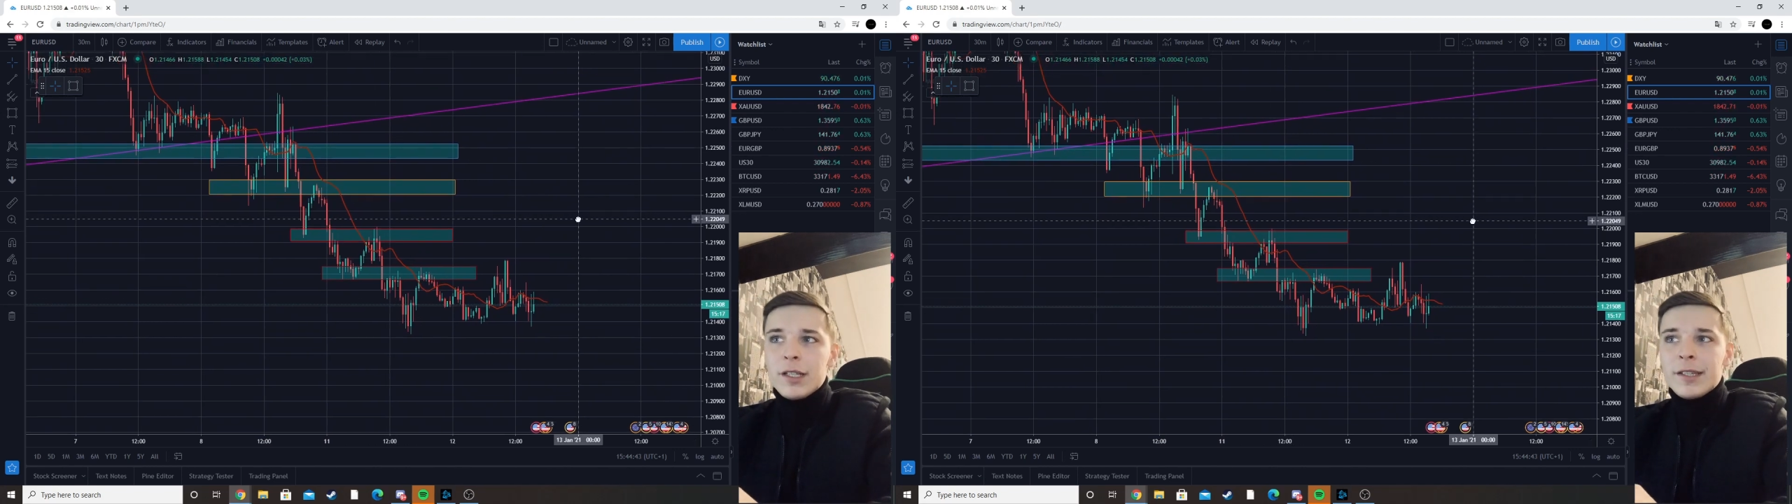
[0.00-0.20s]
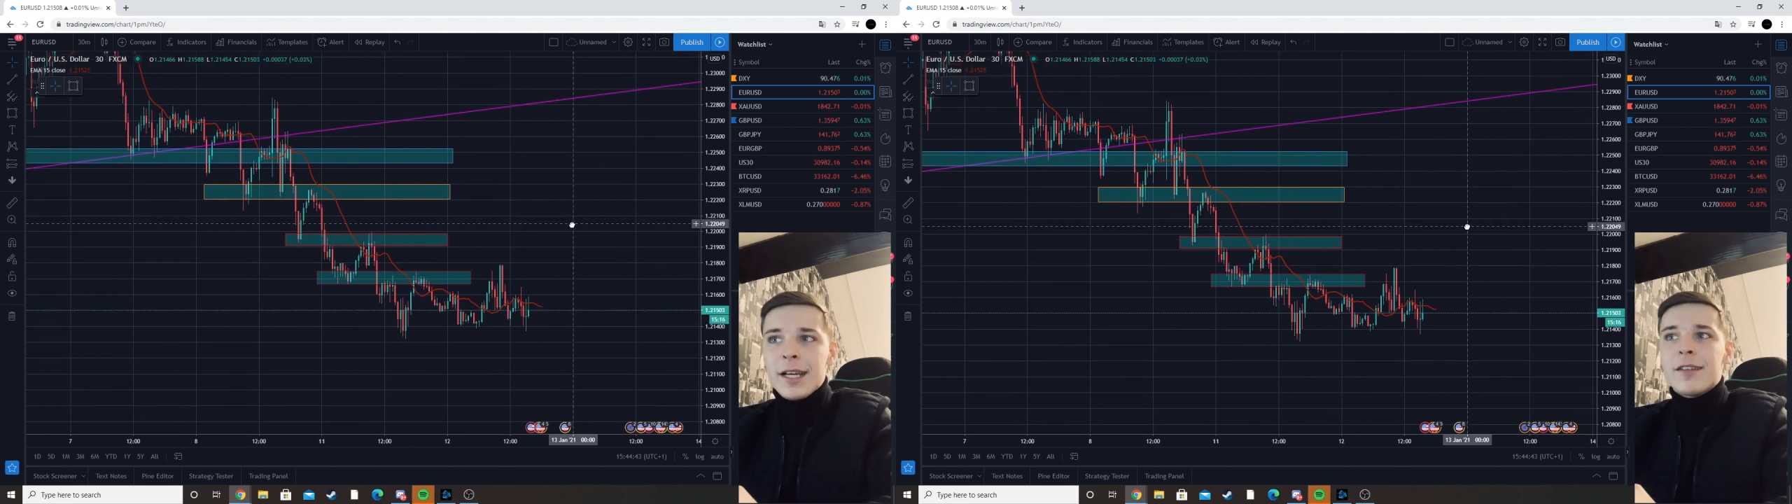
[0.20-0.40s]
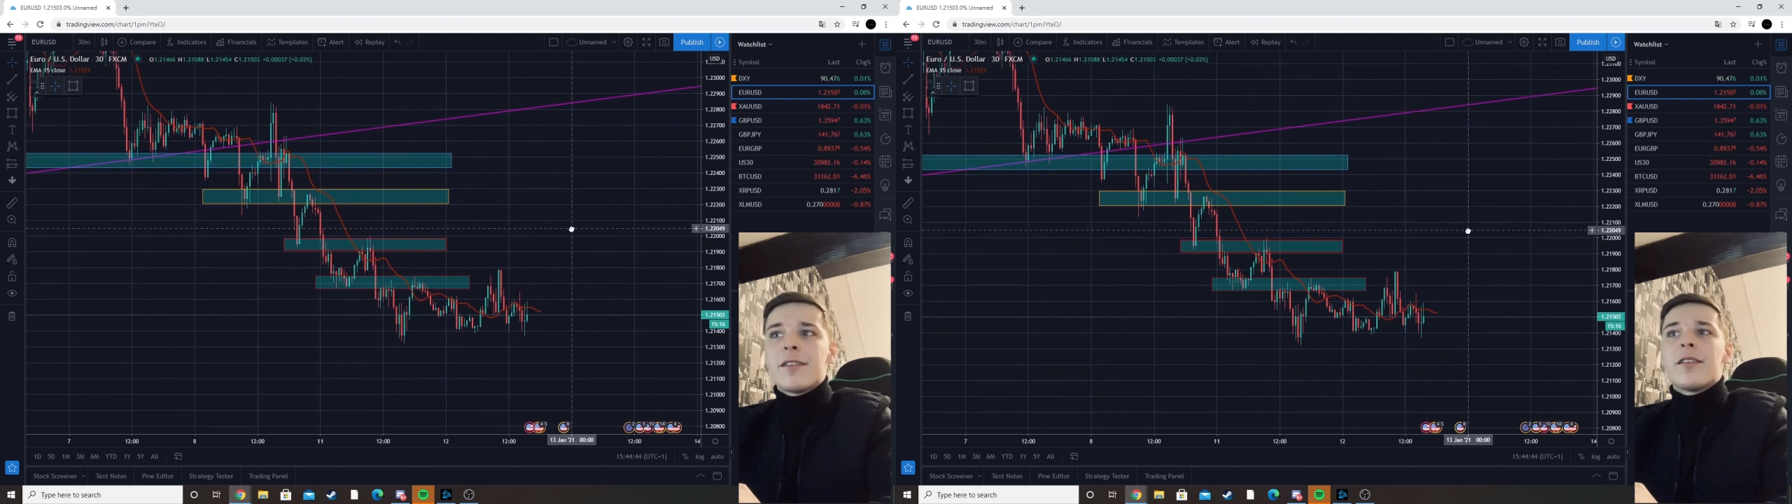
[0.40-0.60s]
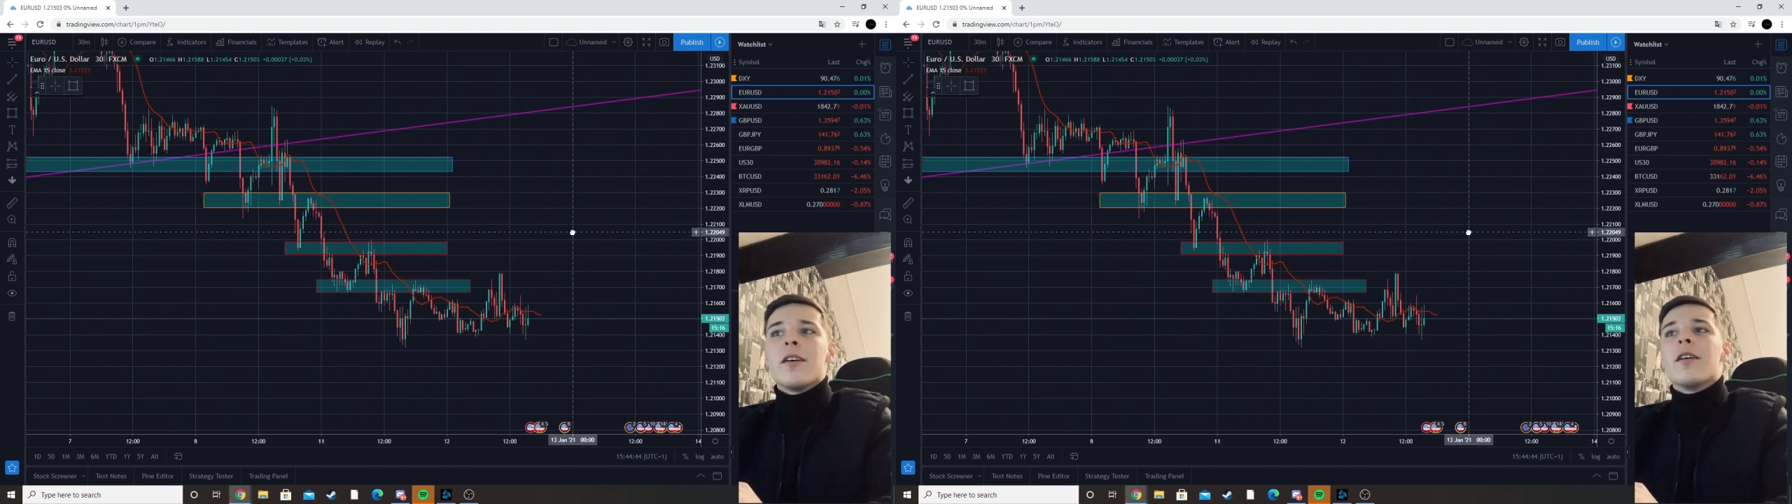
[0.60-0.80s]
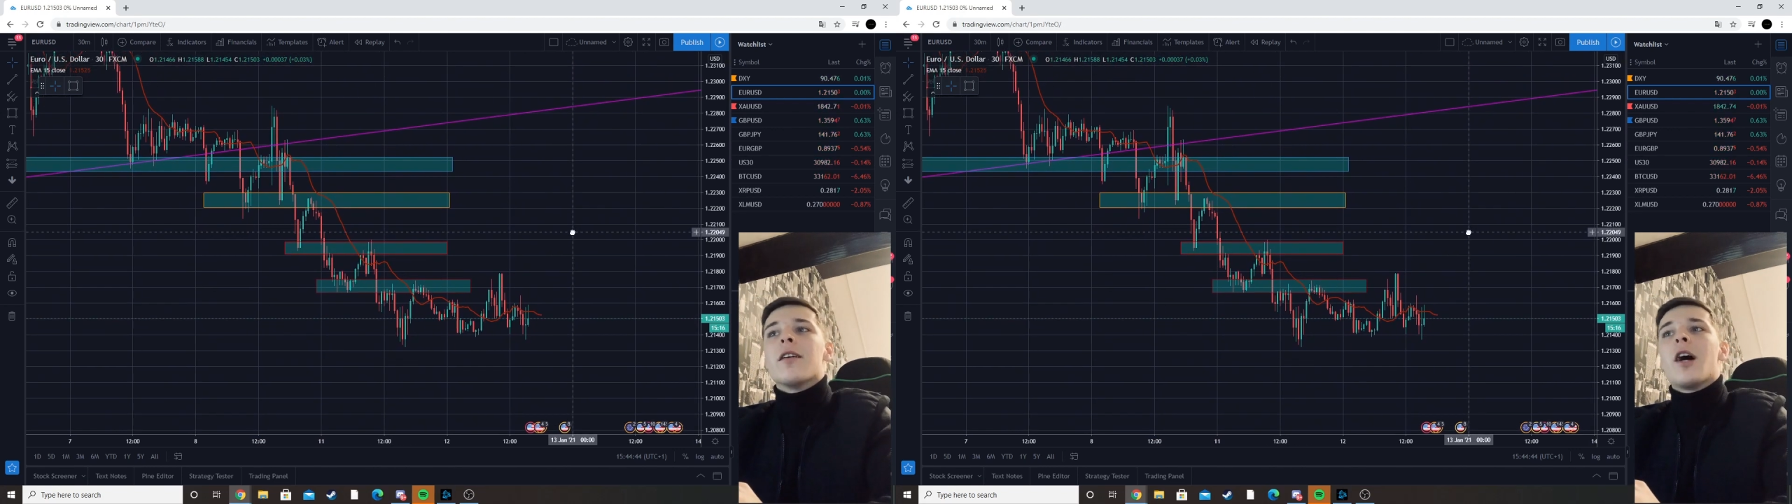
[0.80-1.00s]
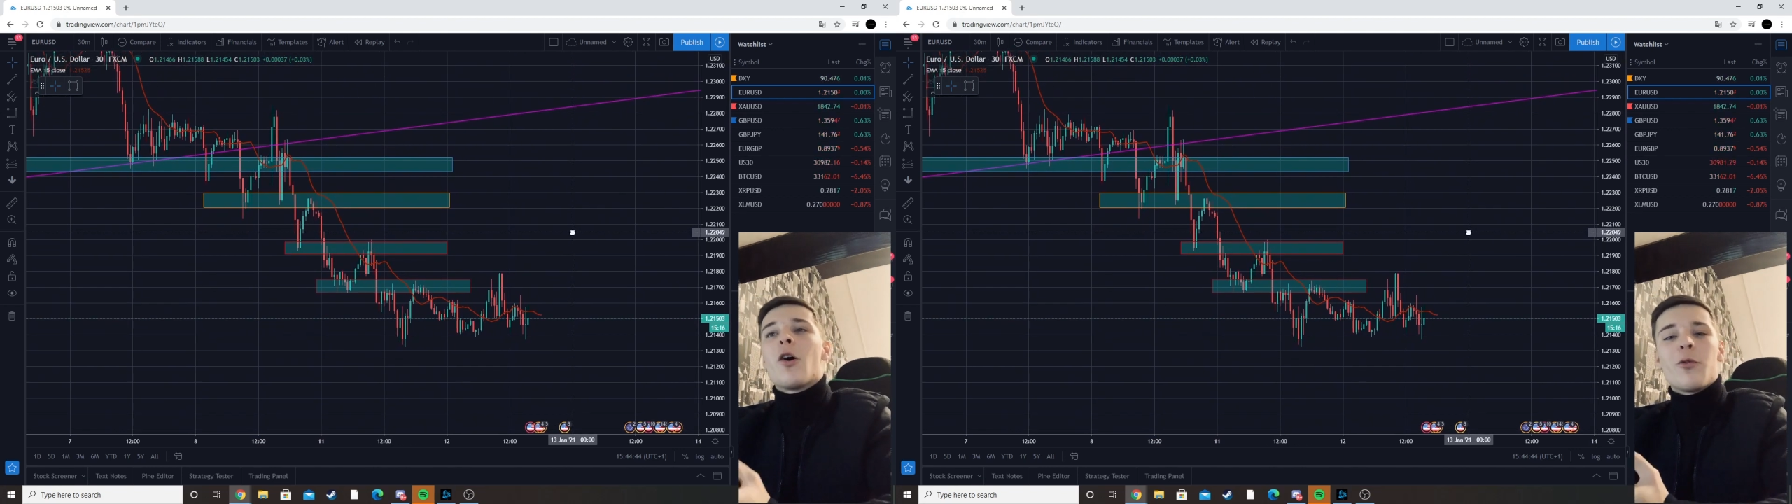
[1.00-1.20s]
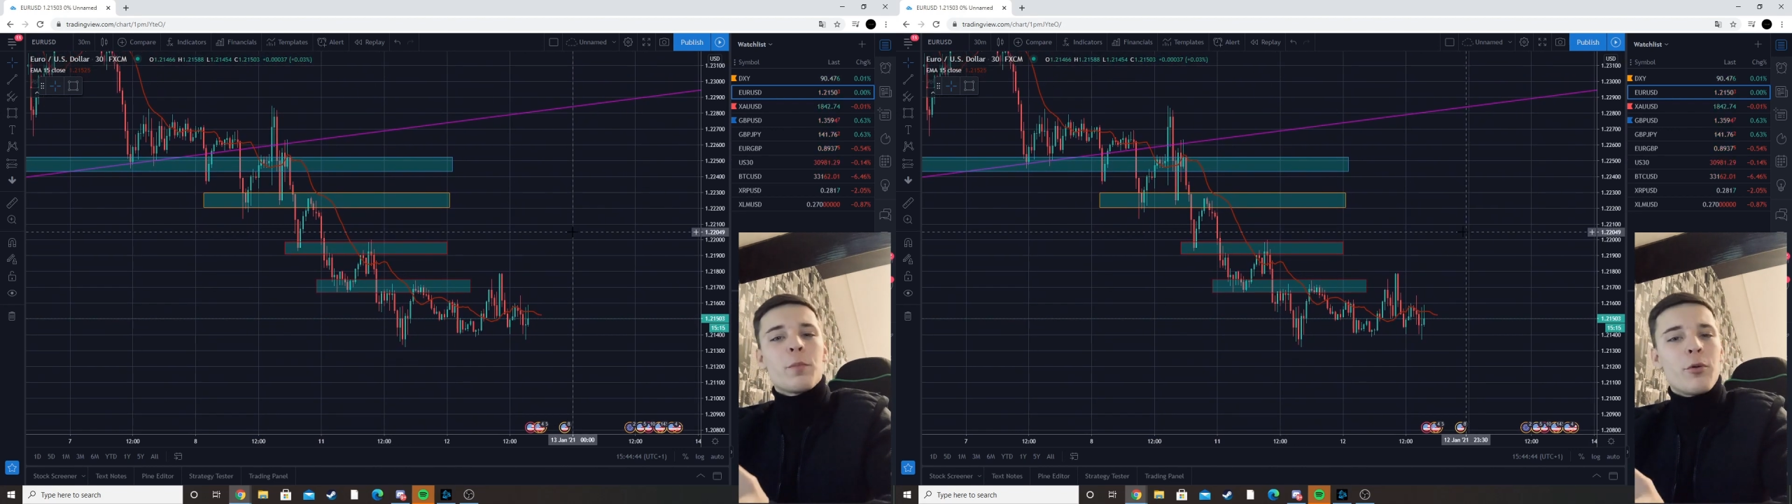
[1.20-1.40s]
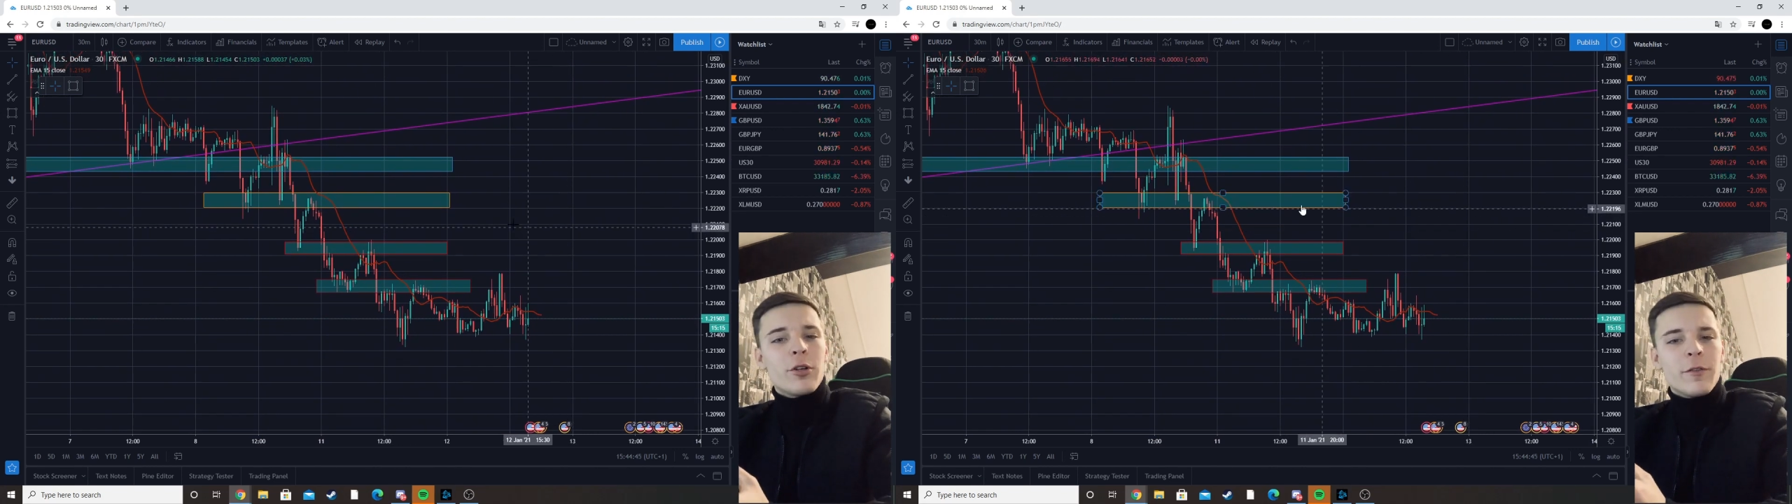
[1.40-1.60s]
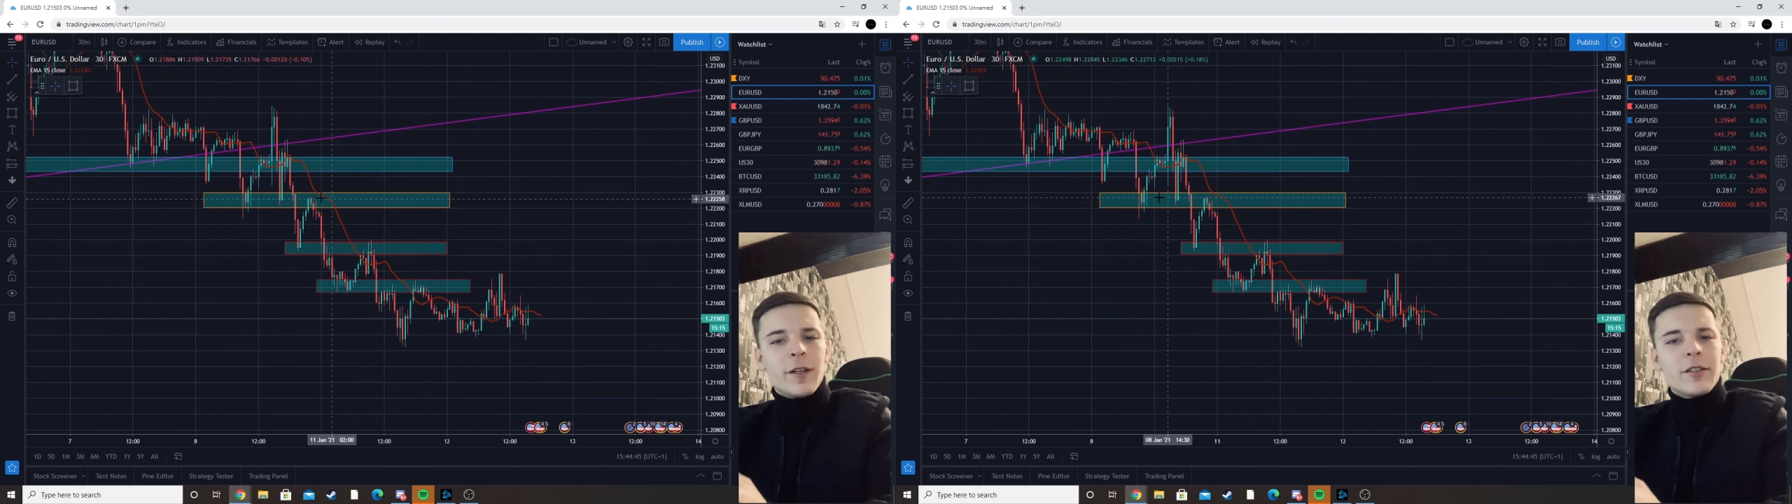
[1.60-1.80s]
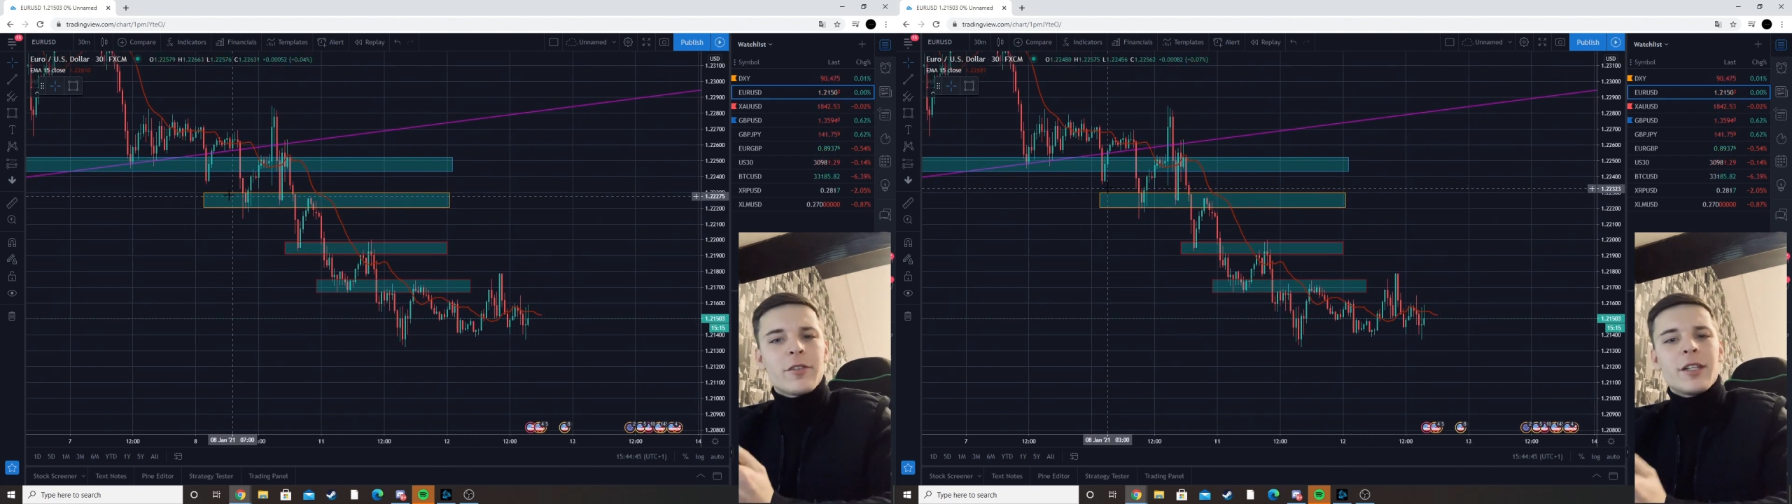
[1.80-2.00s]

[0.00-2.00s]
that's our point of interest.